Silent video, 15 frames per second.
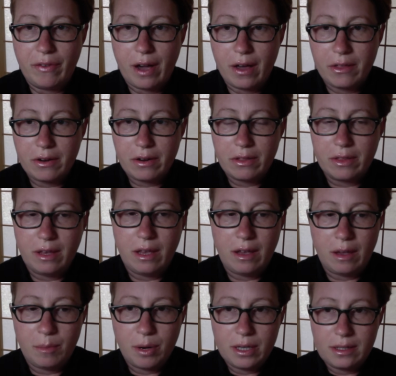father,
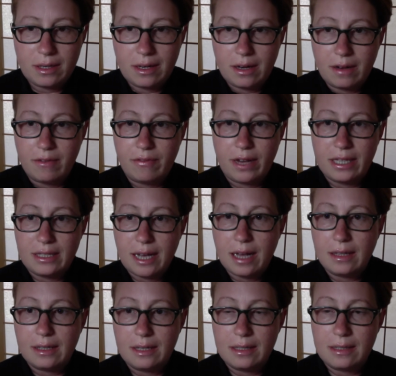the president of
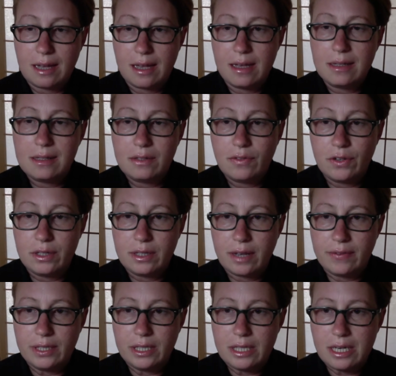Vitality Science, for
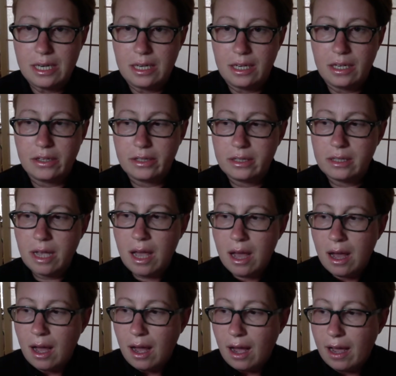17 years.
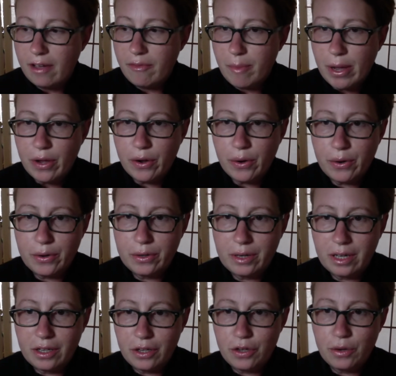I have my own
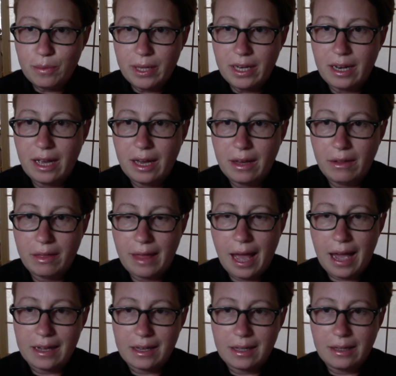human health
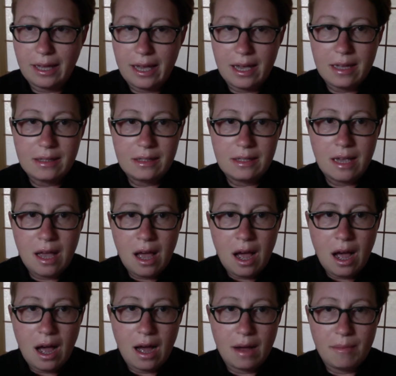accolades,
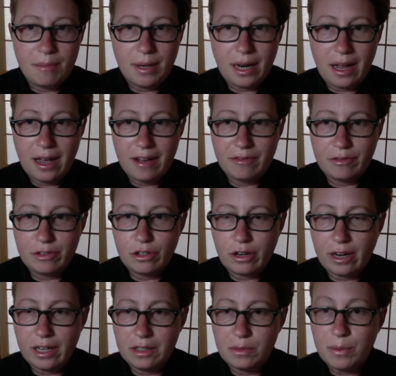but I have
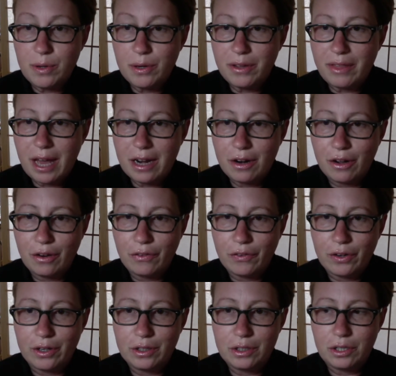transmuted that
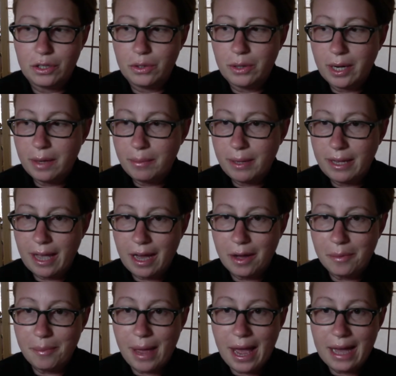over to helping
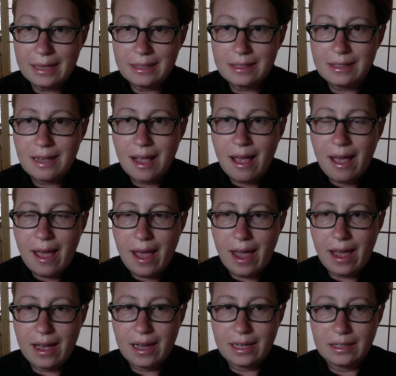out pets
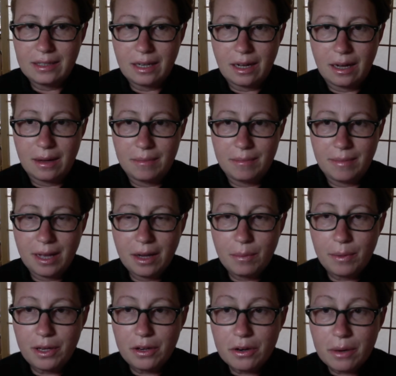and
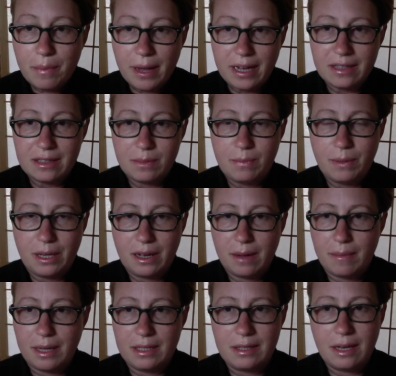helping your pets
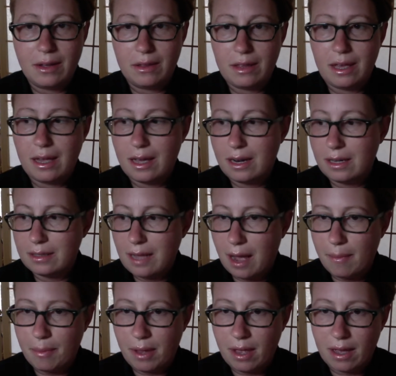become as healthy and as
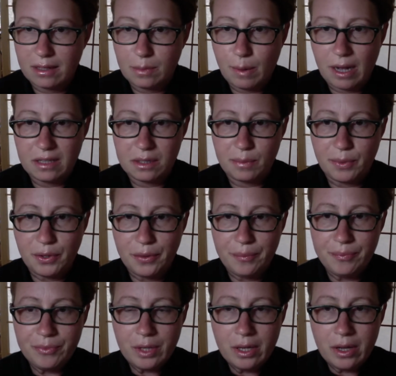happy as possible.
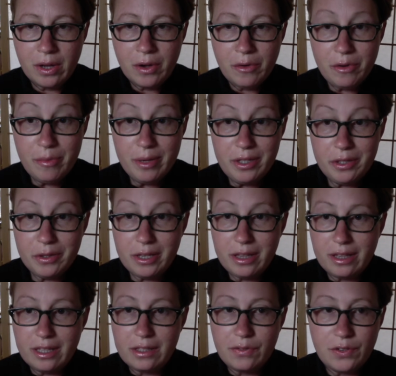We've been doing
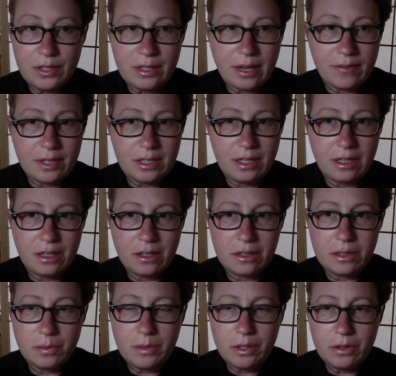this for 17
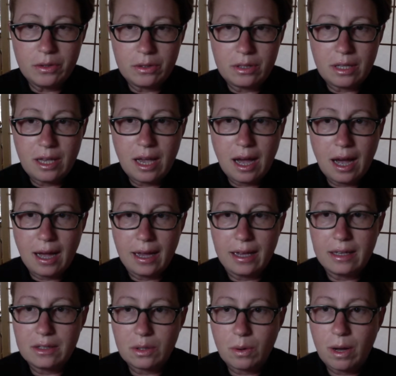years and we use the
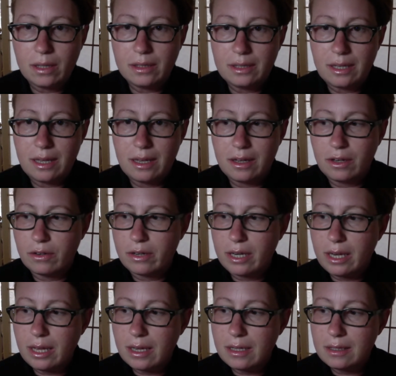highest quality
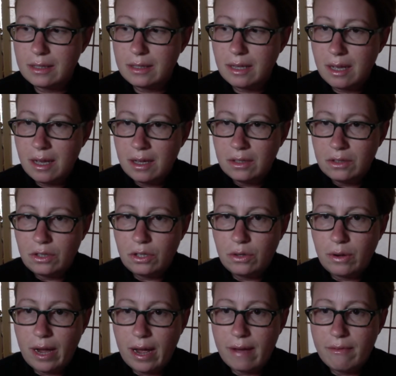ingredients to
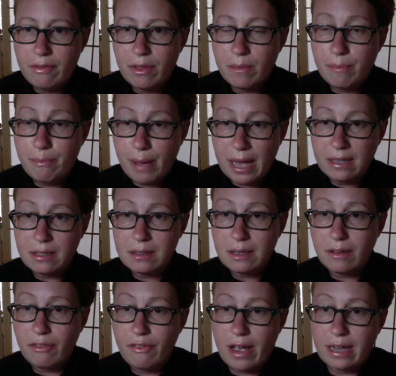have the best
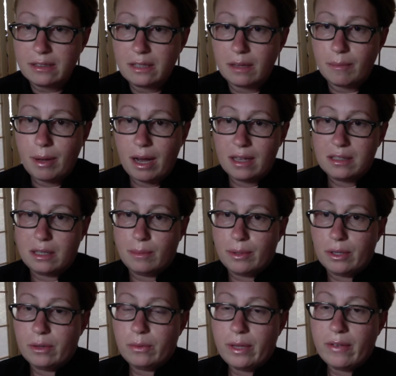effect
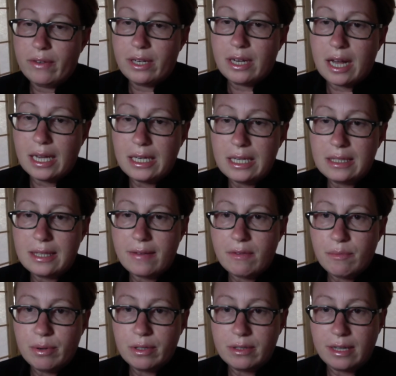possible. We have a
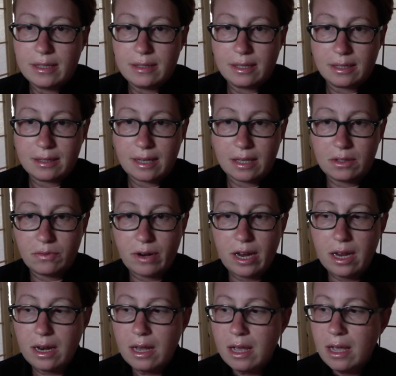97% success
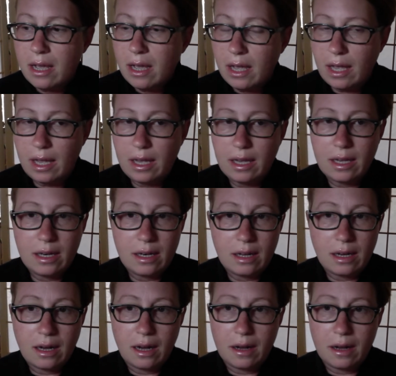rate in